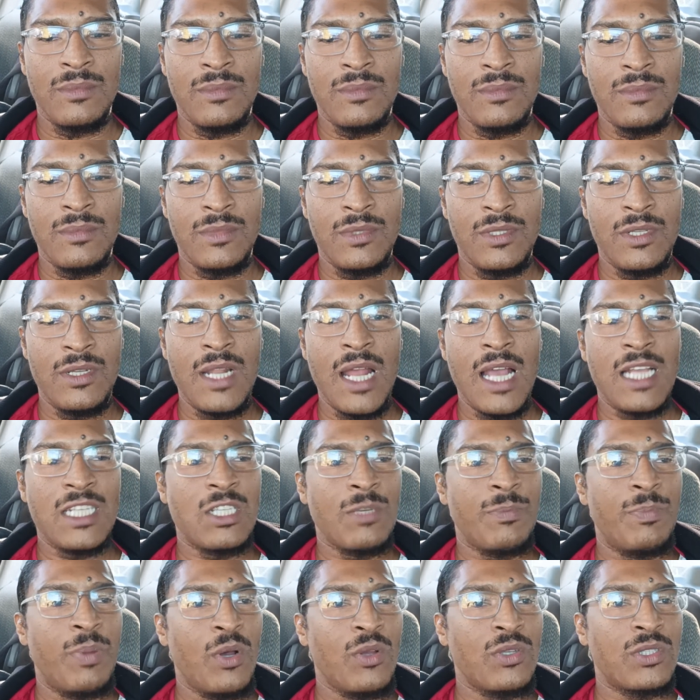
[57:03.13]
You're not
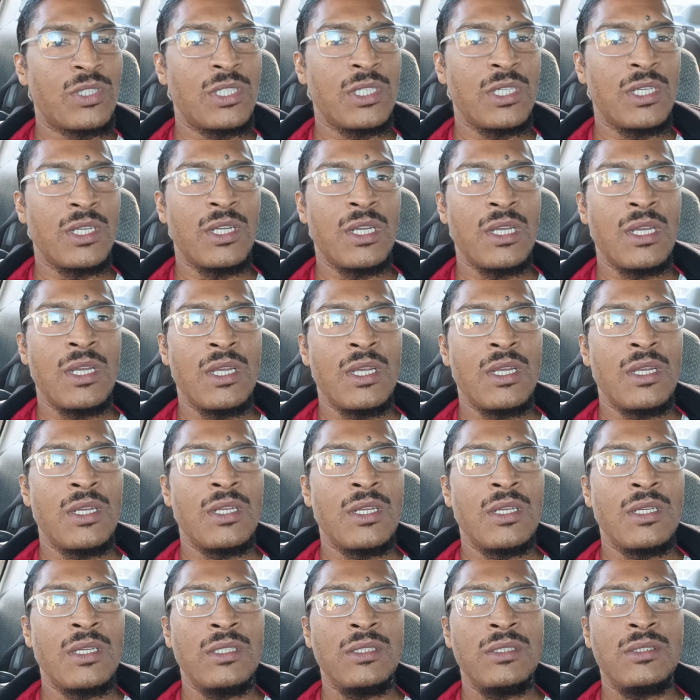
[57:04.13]
supposed to
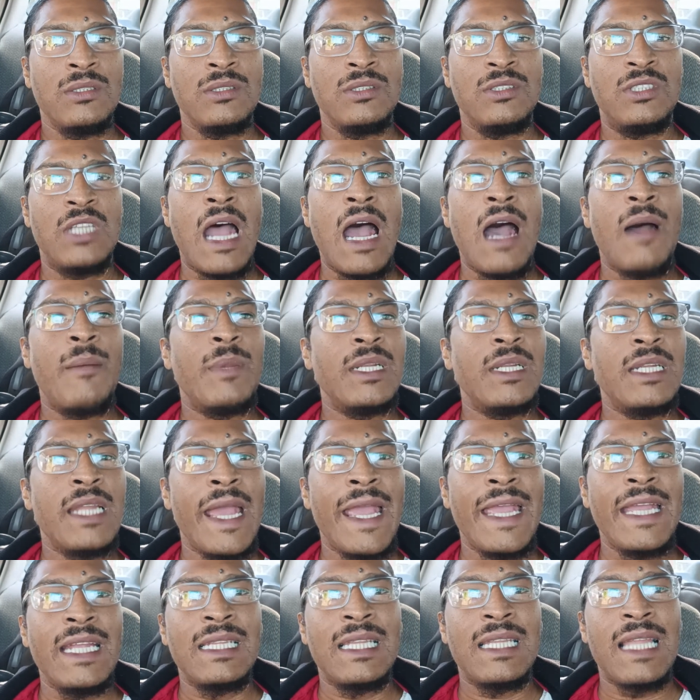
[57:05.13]

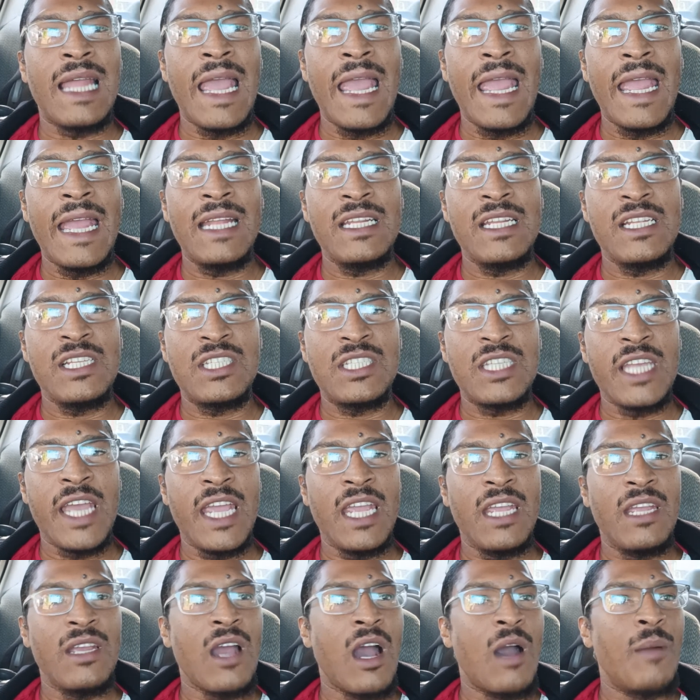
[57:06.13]
dominate land and
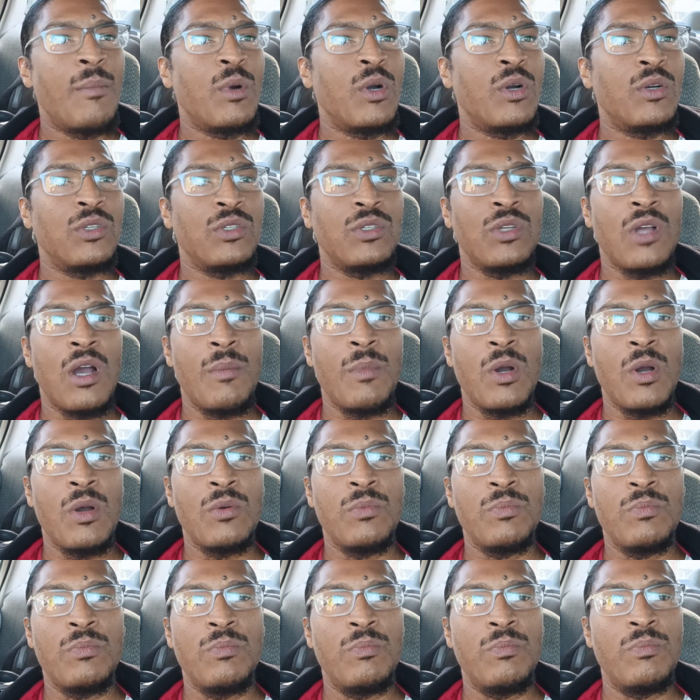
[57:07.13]
say, I'm
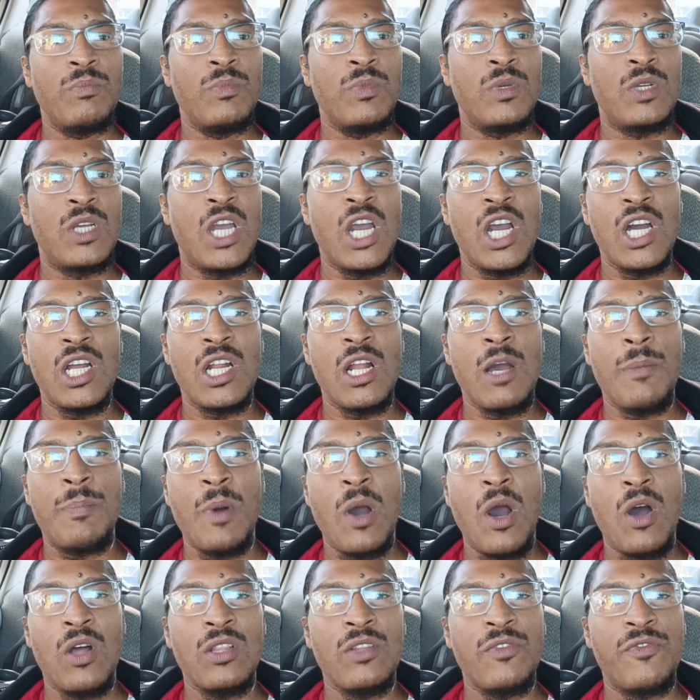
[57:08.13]
gonna cut up
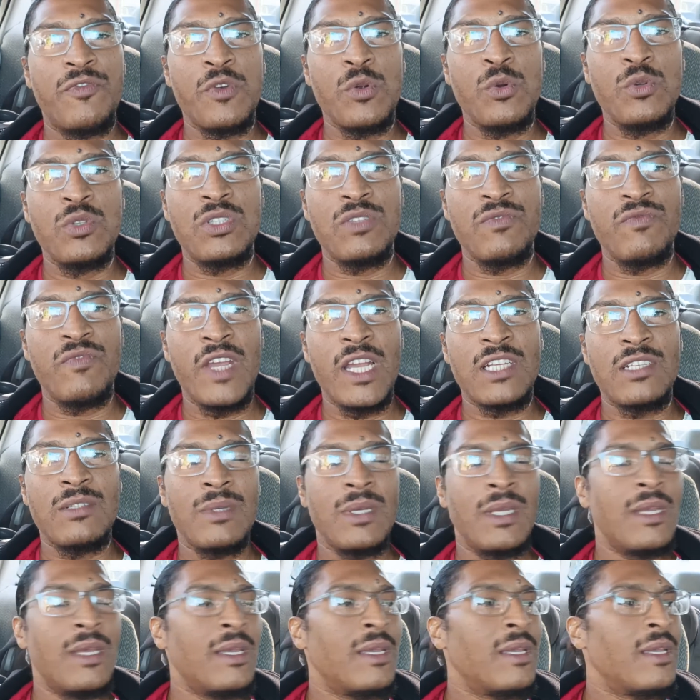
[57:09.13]
all the fruits and
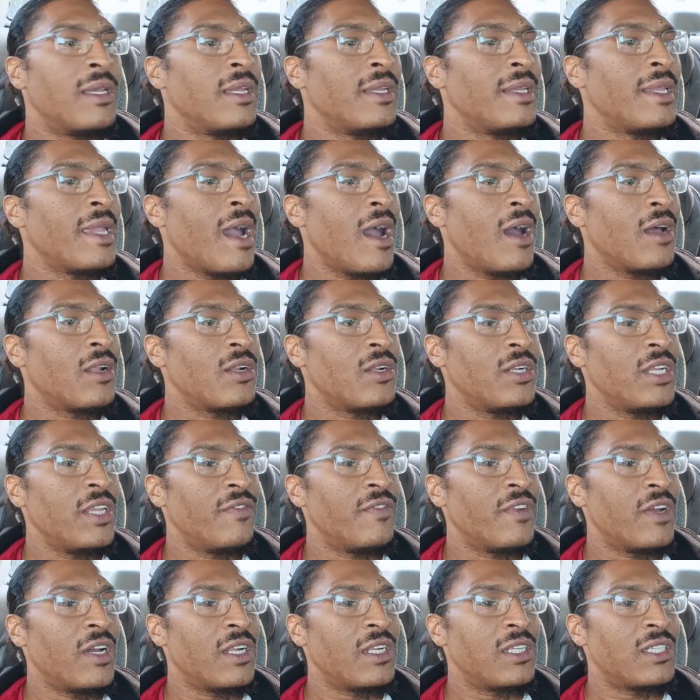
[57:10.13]
vegetables. Y'all don't
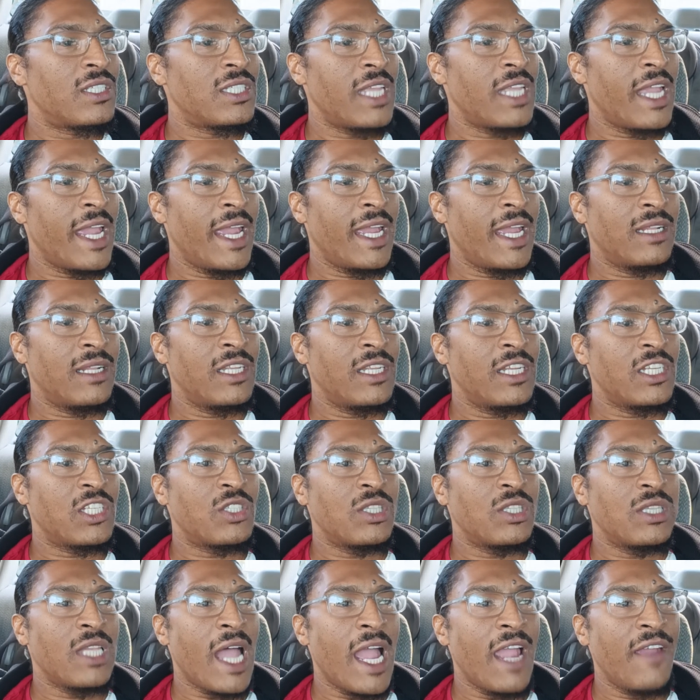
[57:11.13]
even understand. This
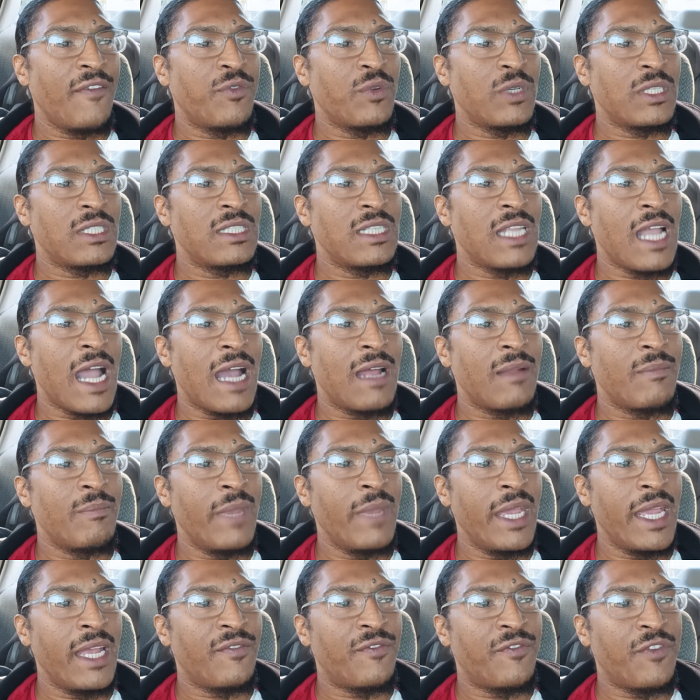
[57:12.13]
life was not
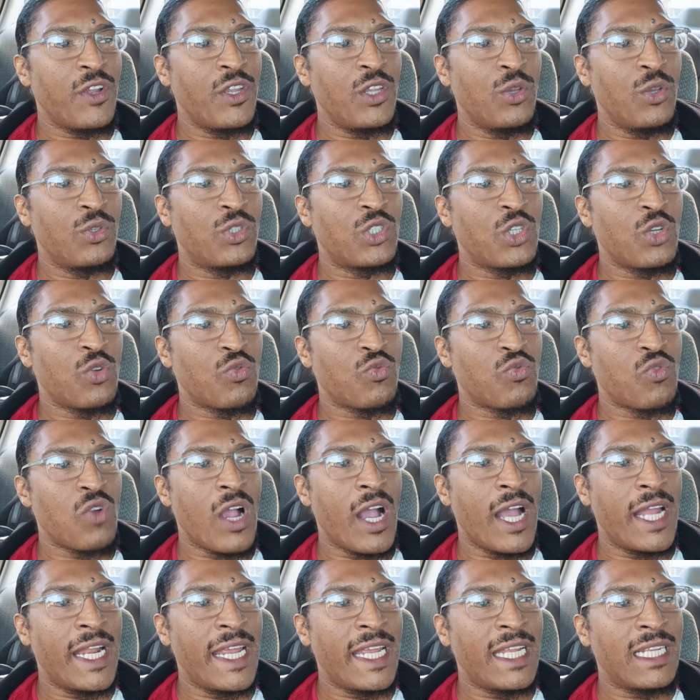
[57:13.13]
meant for you to
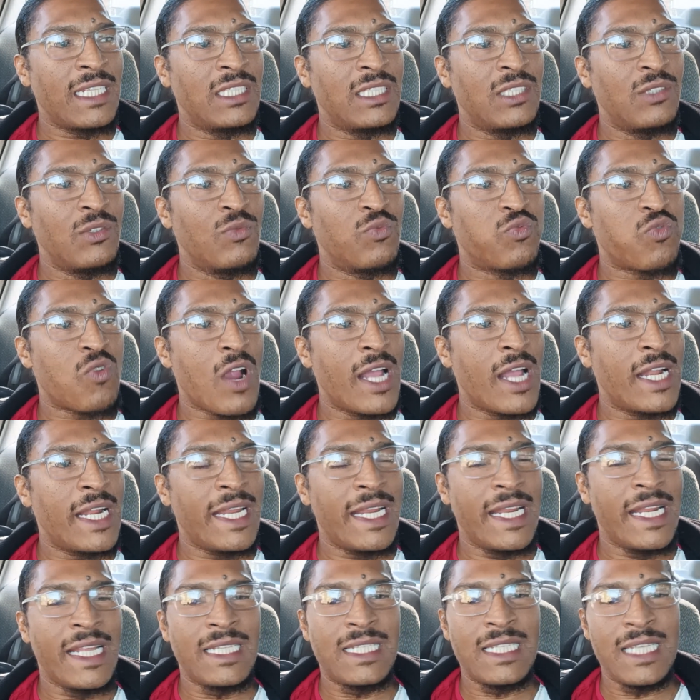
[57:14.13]
run
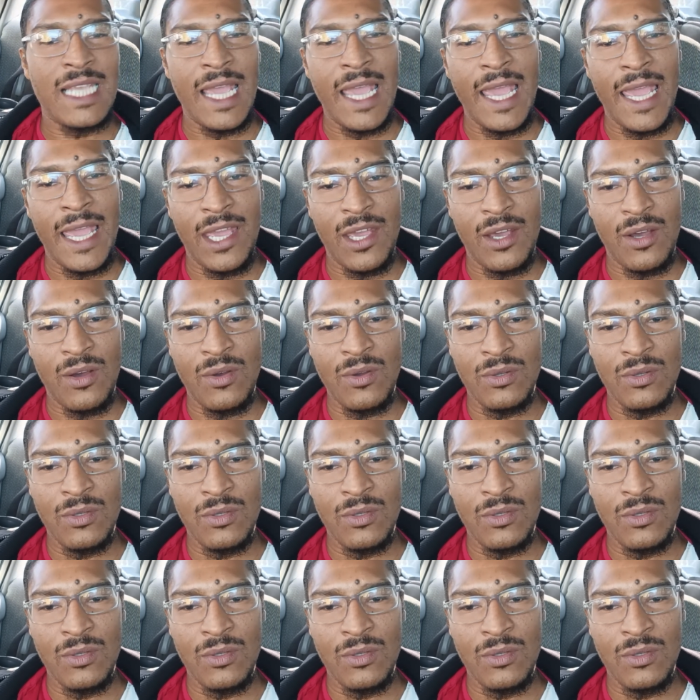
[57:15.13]
it into hell.